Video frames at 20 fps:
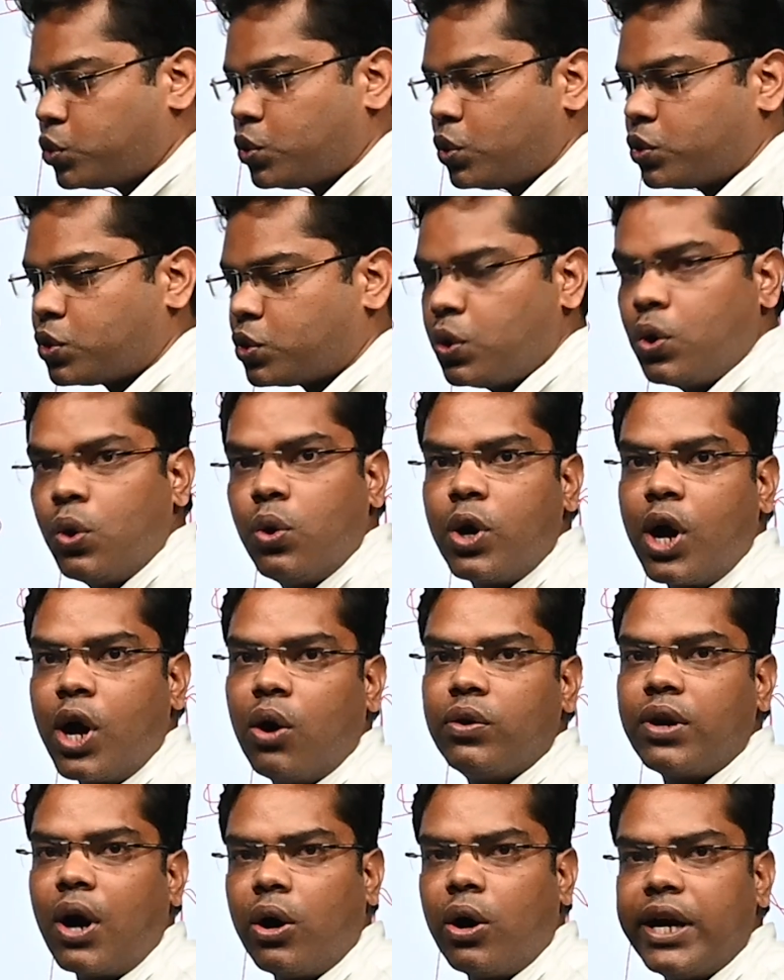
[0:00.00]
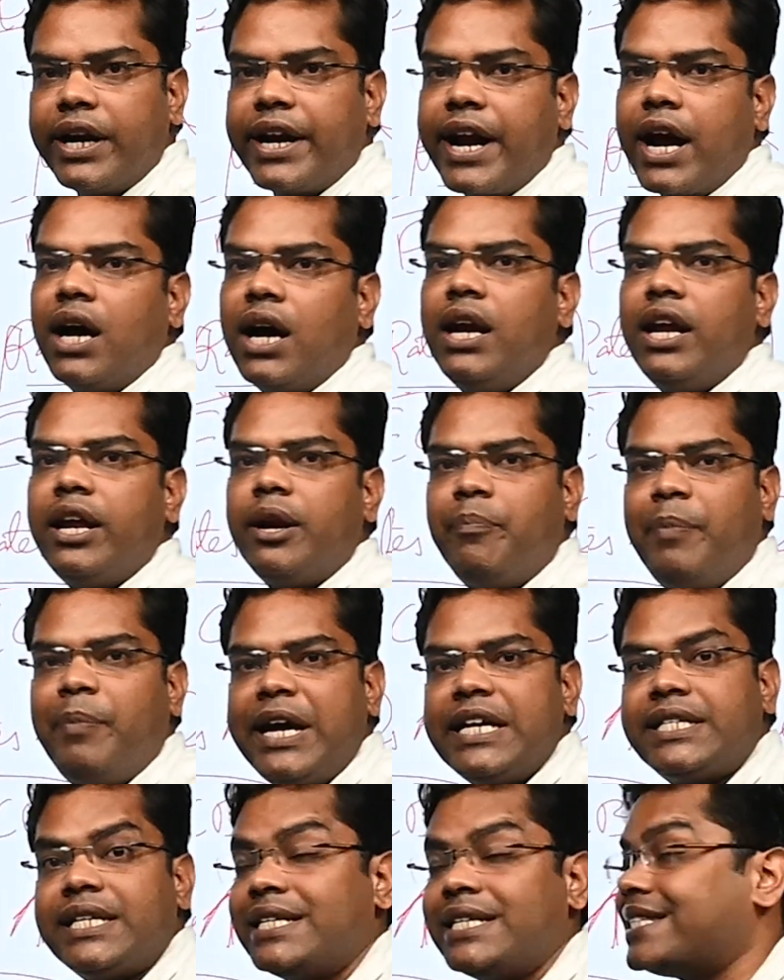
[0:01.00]
to slow down on a regular
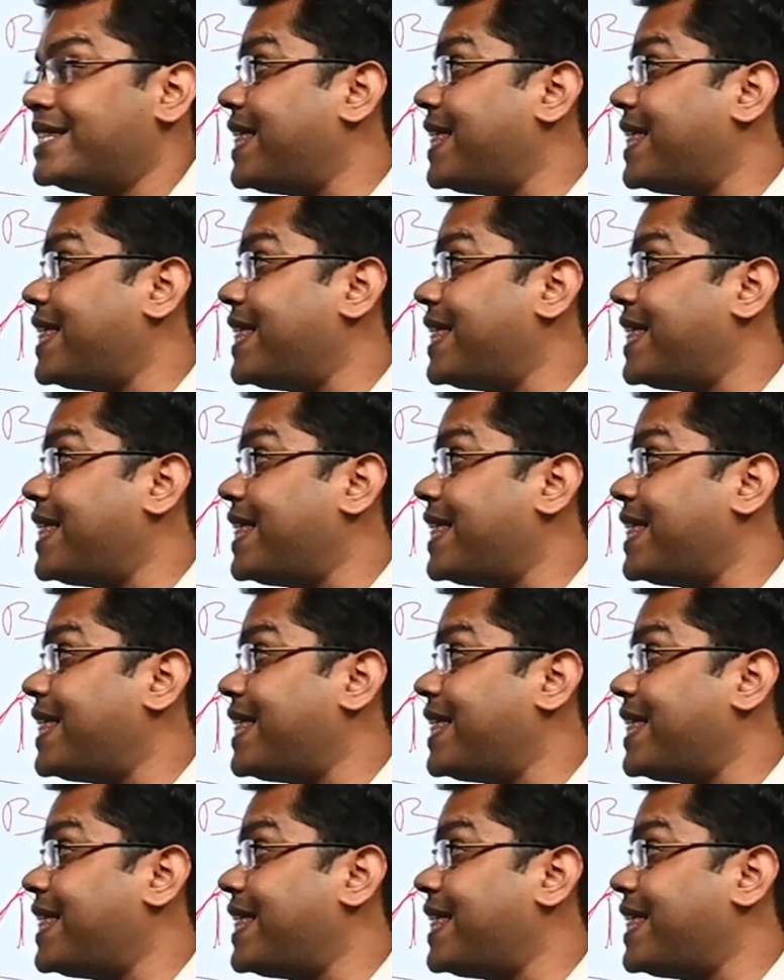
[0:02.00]
basis,